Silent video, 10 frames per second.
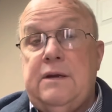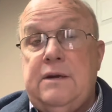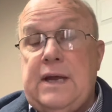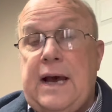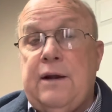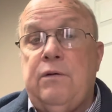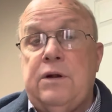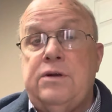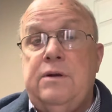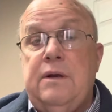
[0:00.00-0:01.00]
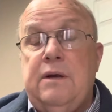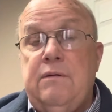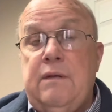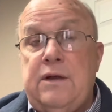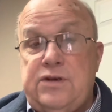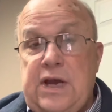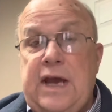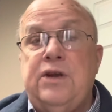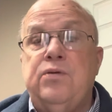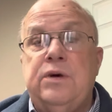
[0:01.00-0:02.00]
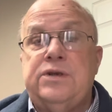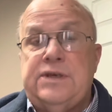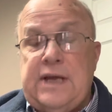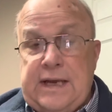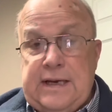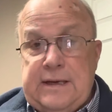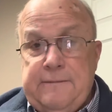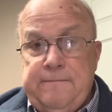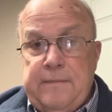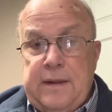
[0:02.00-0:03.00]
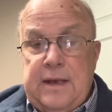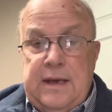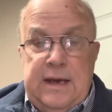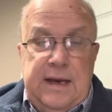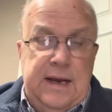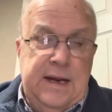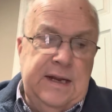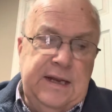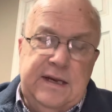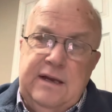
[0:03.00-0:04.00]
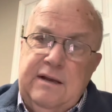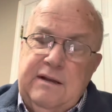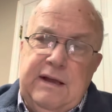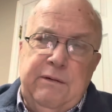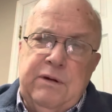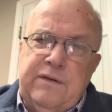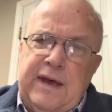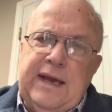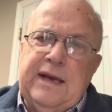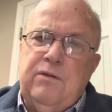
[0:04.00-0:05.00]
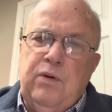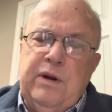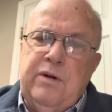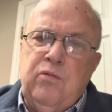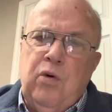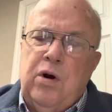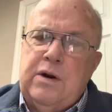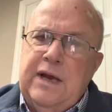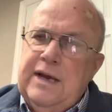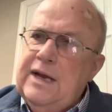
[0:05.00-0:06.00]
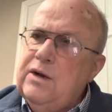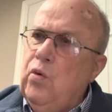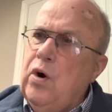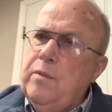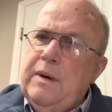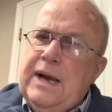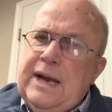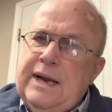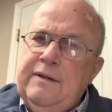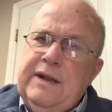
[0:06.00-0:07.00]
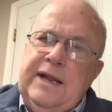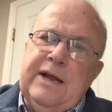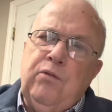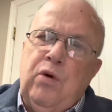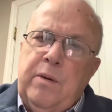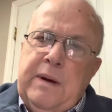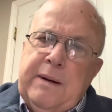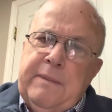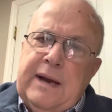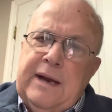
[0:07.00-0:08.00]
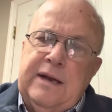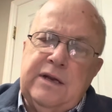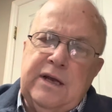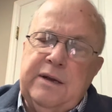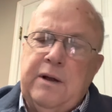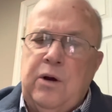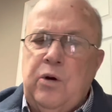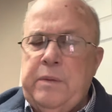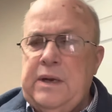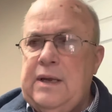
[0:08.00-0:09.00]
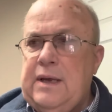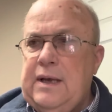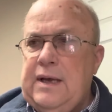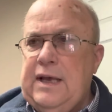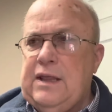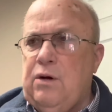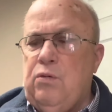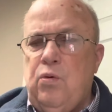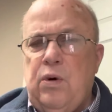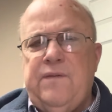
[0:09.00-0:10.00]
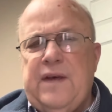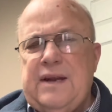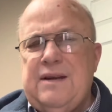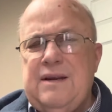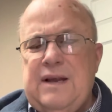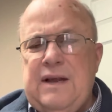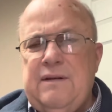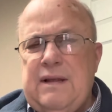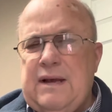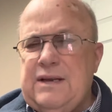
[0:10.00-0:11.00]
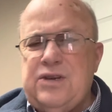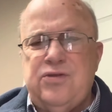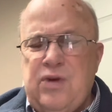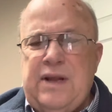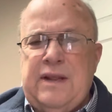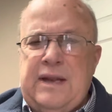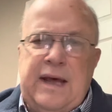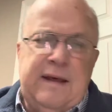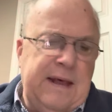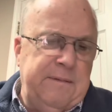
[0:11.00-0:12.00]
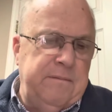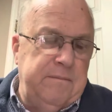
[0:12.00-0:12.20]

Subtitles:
tied on a chain to a stake. And he would think when he'd walk, he had to walk by it, and then he had to walk back by it to get home. And he thought, well, what if that, I just dread the day that